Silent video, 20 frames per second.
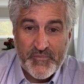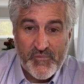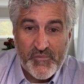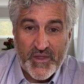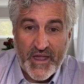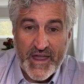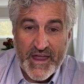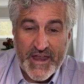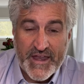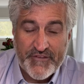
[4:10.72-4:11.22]

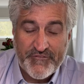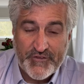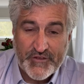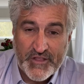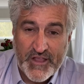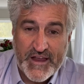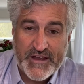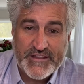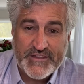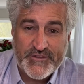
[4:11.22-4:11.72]
And if you
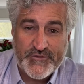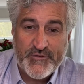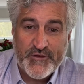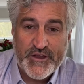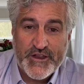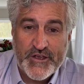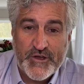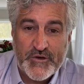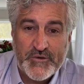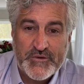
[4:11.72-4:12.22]
like this
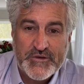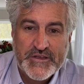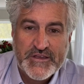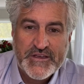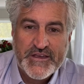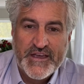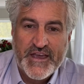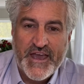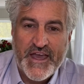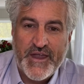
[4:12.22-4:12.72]
video
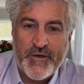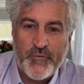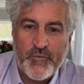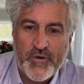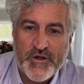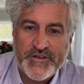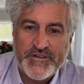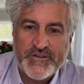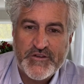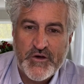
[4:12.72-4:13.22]
and
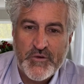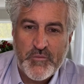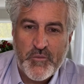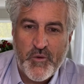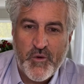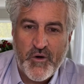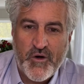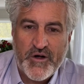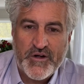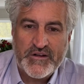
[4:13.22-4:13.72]
want to know
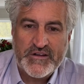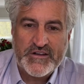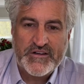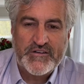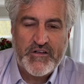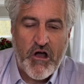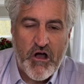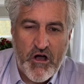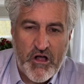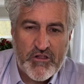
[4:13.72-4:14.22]
more,
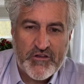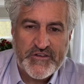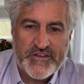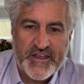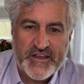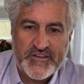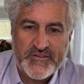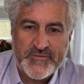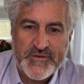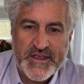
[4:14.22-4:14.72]
call or
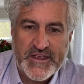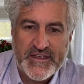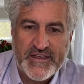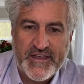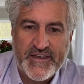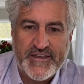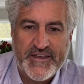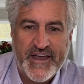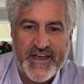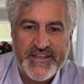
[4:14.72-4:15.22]
text me
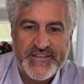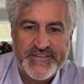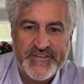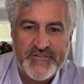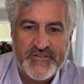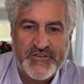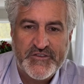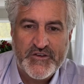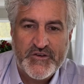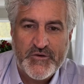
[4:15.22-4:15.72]
at
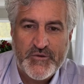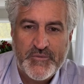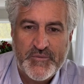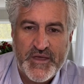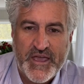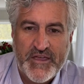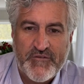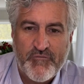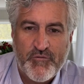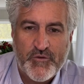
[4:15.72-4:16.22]

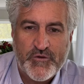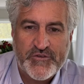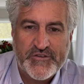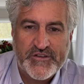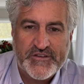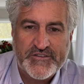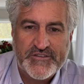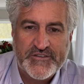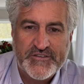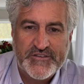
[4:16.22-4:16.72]

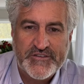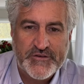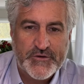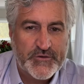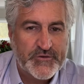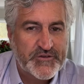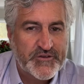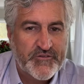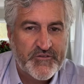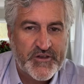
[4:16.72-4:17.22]

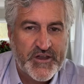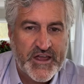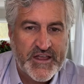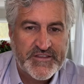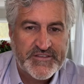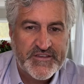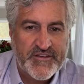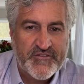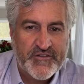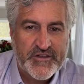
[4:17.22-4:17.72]

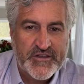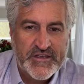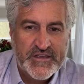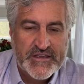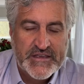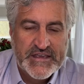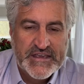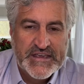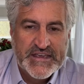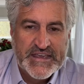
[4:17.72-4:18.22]
970-846-0797.
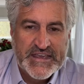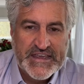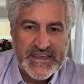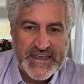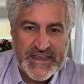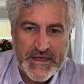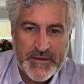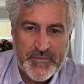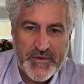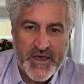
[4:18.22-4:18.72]

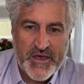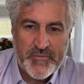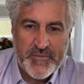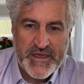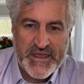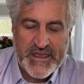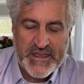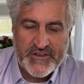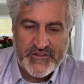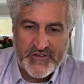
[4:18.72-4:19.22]
Email
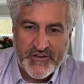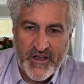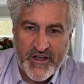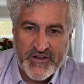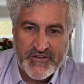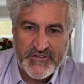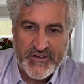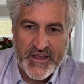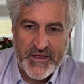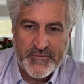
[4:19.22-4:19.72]
me at
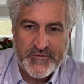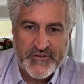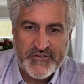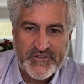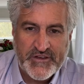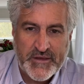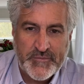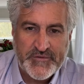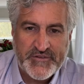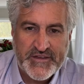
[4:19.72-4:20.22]

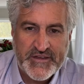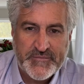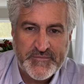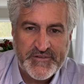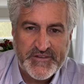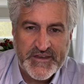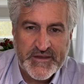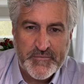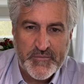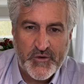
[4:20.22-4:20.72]

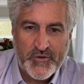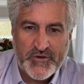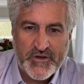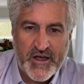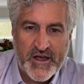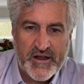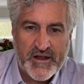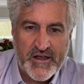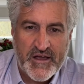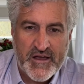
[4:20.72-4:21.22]

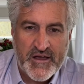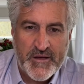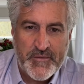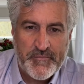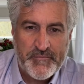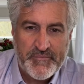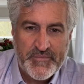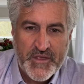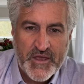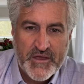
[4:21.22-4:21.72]

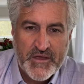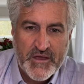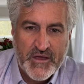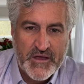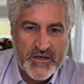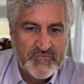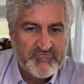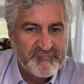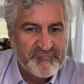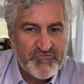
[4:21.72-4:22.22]
johnjames@jamesteamsteamboat.com,
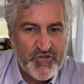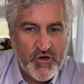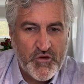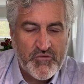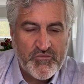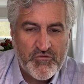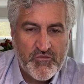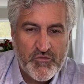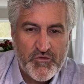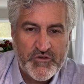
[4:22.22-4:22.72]

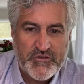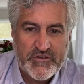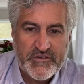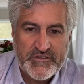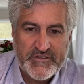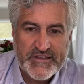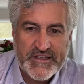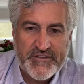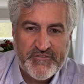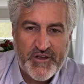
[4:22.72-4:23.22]
or
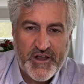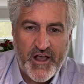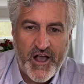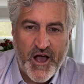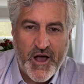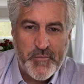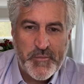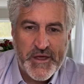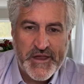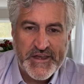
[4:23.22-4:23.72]
just leave a
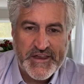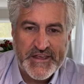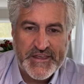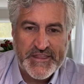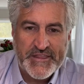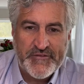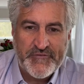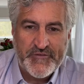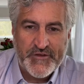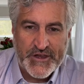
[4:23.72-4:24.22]
comment in
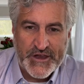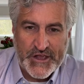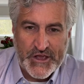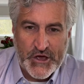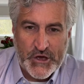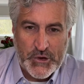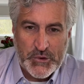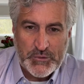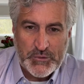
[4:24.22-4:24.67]
the video.